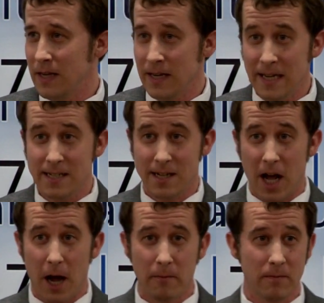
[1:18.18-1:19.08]
In
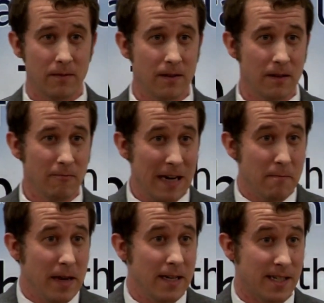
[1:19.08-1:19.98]
Islam, it
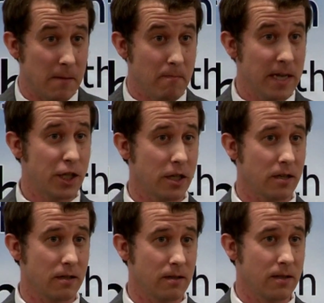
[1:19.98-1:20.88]
really means
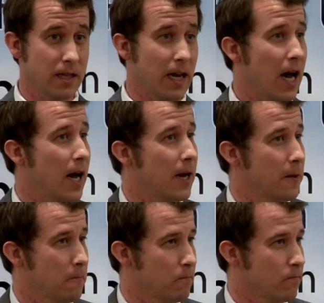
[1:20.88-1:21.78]
submission to
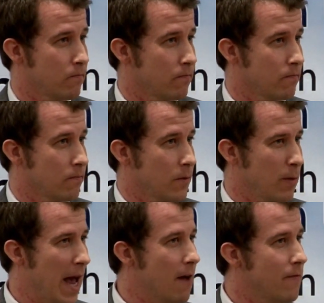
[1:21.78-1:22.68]
God.
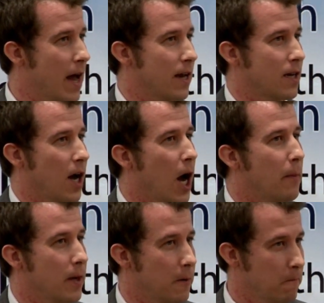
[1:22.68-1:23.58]
We have that in
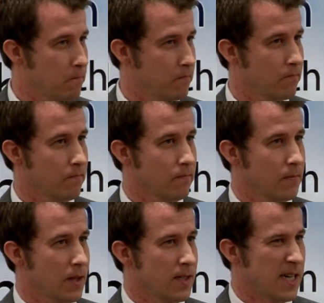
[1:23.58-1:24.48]
common.
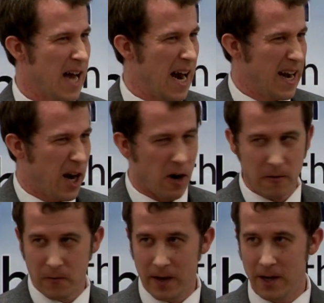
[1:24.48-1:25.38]
To not let
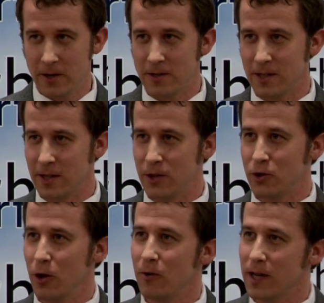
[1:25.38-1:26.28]
our fears
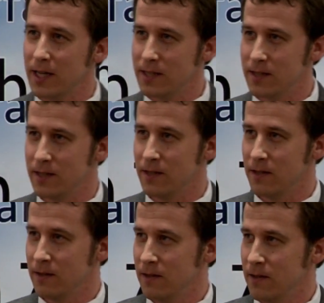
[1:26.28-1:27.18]
control us,